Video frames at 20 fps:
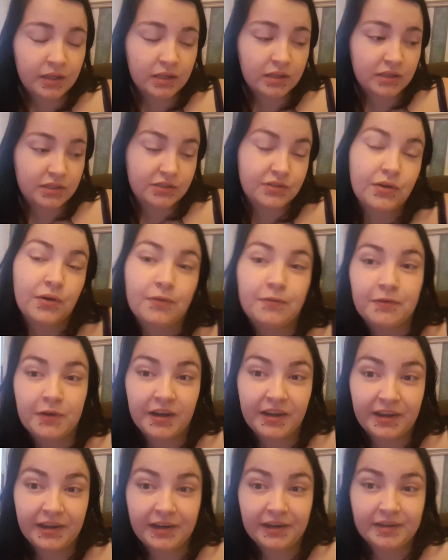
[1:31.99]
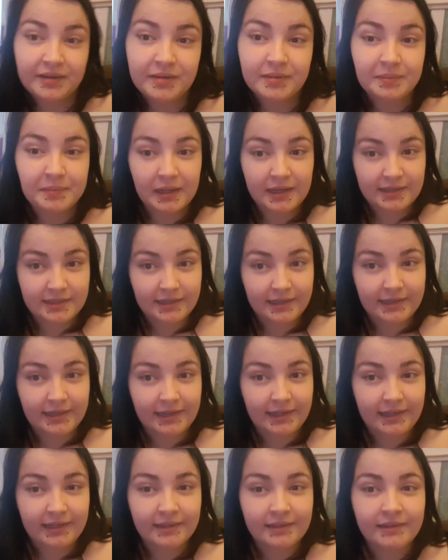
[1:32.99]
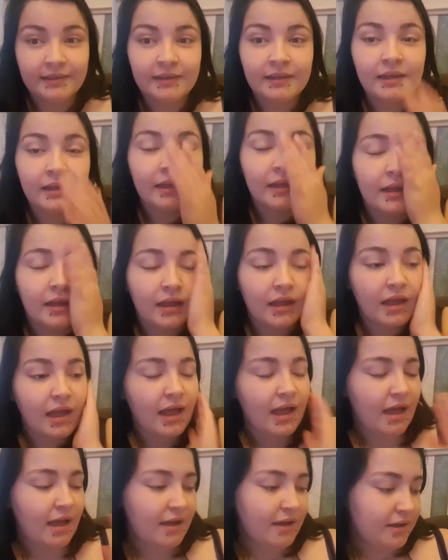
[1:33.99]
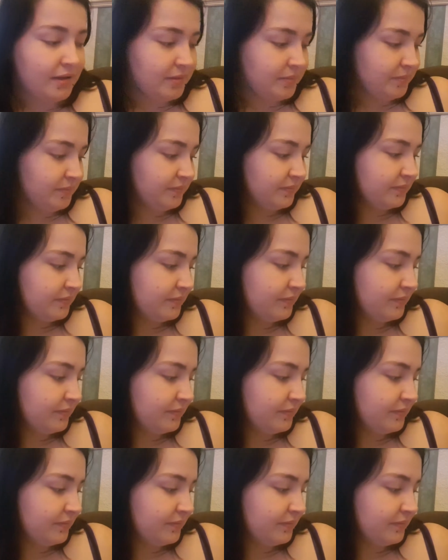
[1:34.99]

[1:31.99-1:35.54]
There's no funding, basically. I'm